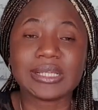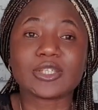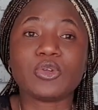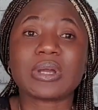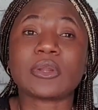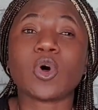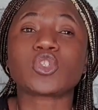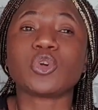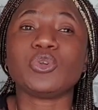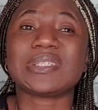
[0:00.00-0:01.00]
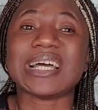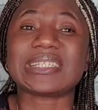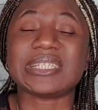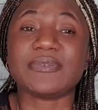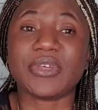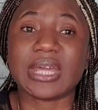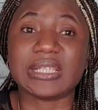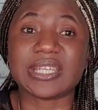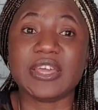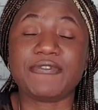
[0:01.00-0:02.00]
So you can also use that
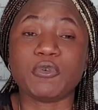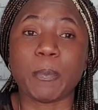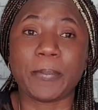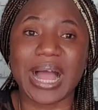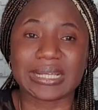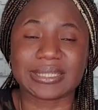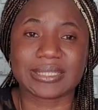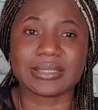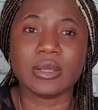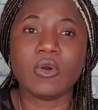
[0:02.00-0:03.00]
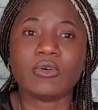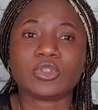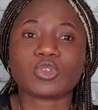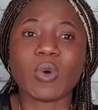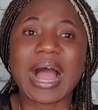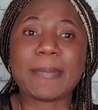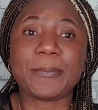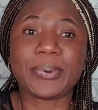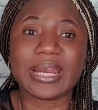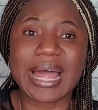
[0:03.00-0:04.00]
certificate if you passed to
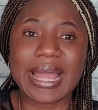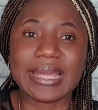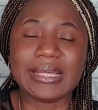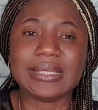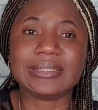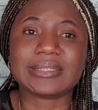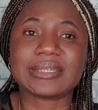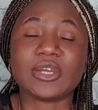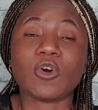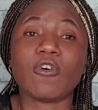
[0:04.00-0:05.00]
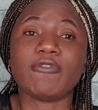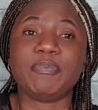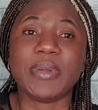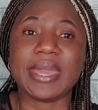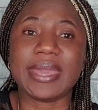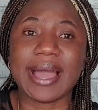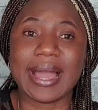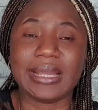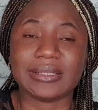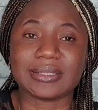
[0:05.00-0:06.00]
apply instead of
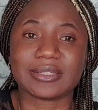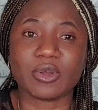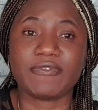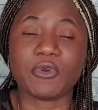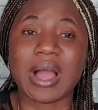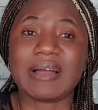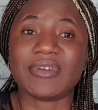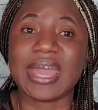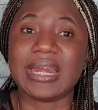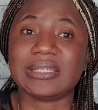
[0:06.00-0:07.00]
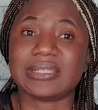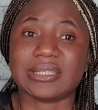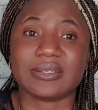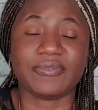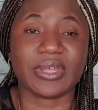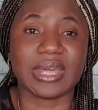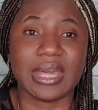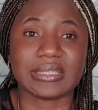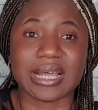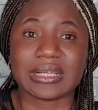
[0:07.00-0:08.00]
B1. So if you have any
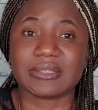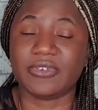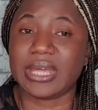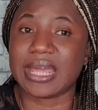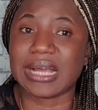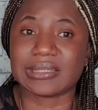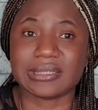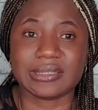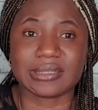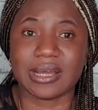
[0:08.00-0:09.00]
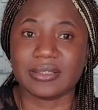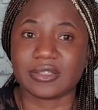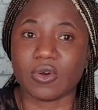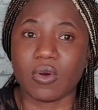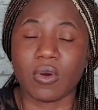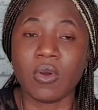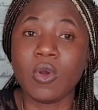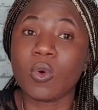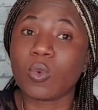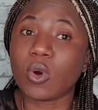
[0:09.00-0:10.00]
certificate as Pflege assistant or
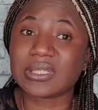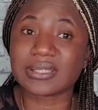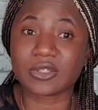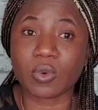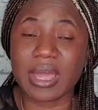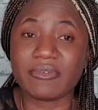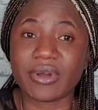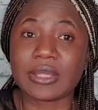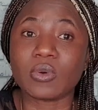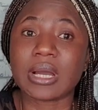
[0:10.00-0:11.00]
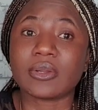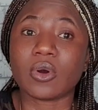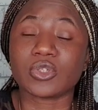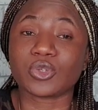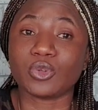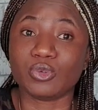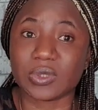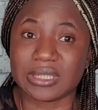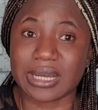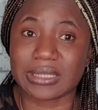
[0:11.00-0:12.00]
whatsoever, you can also
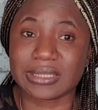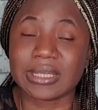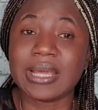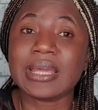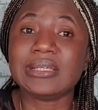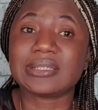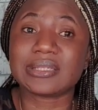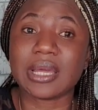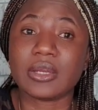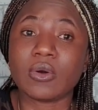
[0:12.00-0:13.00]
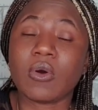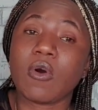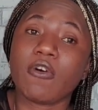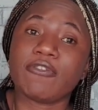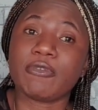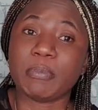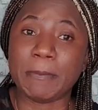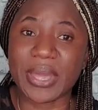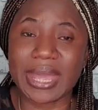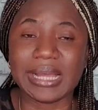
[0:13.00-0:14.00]
use that instead of
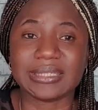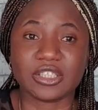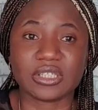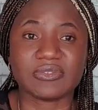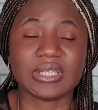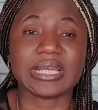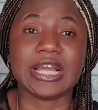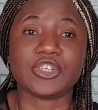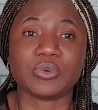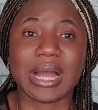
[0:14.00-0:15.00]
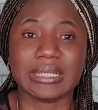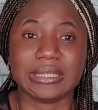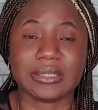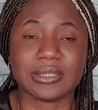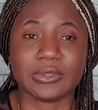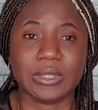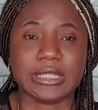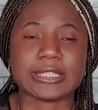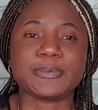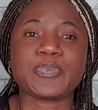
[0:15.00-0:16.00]
B1. I just felt I should add that to
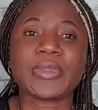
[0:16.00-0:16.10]
it.